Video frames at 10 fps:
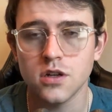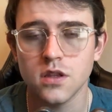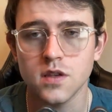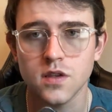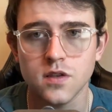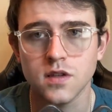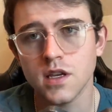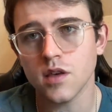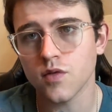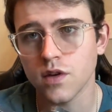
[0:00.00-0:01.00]
This is a
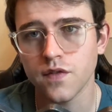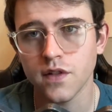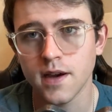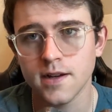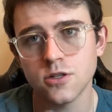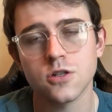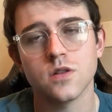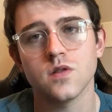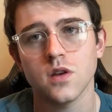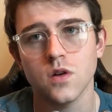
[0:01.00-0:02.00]
T3 flange,
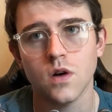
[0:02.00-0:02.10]
so